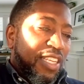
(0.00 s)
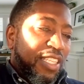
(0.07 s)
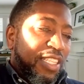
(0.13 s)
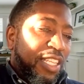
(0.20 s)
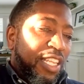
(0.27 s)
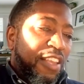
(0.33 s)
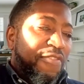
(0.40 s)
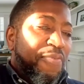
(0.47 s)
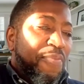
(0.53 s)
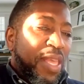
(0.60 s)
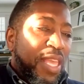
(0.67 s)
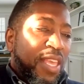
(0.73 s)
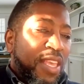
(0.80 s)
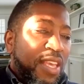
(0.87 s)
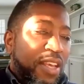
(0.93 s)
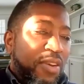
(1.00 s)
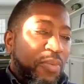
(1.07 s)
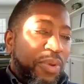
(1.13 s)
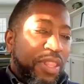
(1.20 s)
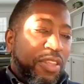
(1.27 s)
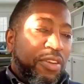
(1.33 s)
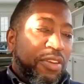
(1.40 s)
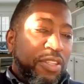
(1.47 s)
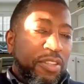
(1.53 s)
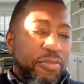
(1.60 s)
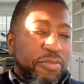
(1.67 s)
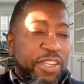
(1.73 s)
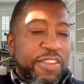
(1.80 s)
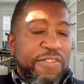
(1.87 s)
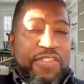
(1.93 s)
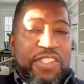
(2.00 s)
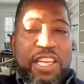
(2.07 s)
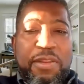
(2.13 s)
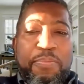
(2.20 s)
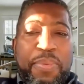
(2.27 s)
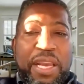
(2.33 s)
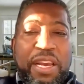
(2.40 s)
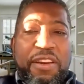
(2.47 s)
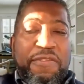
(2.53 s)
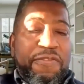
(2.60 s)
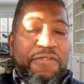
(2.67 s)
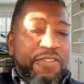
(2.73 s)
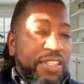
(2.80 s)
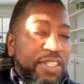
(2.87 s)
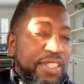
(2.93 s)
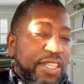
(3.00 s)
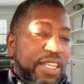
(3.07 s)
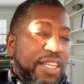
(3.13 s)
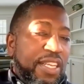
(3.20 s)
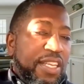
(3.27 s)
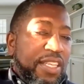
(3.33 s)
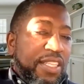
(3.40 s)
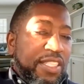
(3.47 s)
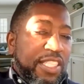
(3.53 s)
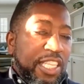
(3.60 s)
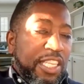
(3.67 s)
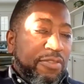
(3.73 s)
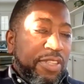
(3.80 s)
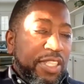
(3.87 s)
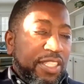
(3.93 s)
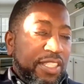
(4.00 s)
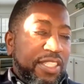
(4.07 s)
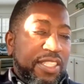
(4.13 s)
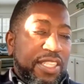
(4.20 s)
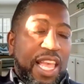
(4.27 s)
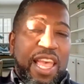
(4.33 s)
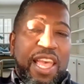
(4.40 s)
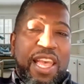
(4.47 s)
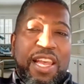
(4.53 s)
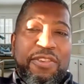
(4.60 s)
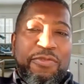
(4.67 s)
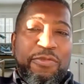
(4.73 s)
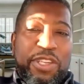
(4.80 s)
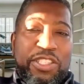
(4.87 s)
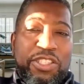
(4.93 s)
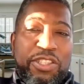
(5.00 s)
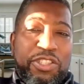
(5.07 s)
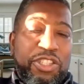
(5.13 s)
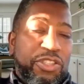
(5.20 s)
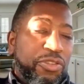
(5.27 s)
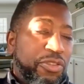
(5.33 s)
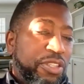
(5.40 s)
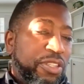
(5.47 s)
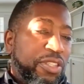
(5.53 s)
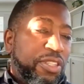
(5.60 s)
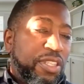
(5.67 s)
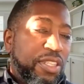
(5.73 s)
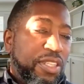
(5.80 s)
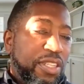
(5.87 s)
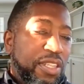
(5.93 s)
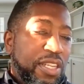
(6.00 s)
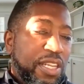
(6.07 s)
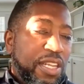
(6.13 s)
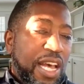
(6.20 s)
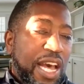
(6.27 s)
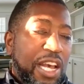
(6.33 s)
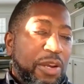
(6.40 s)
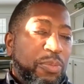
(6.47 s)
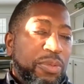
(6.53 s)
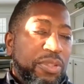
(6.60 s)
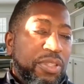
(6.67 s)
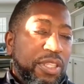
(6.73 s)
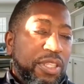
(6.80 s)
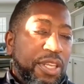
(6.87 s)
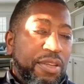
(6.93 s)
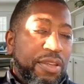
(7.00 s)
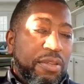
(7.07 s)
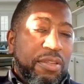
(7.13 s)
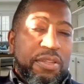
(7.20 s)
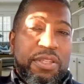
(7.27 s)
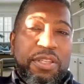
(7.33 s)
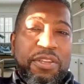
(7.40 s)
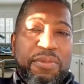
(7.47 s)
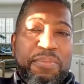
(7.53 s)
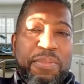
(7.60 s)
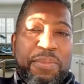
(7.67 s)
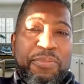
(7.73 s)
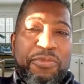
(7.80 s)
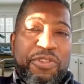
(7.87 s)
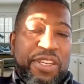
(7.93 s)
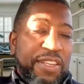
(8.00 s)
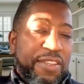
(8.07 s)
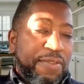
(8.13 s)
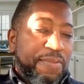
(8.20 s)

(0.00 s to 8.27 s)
Leave me with your griefs and barefoot secrets, and rest assured, I will secure your memory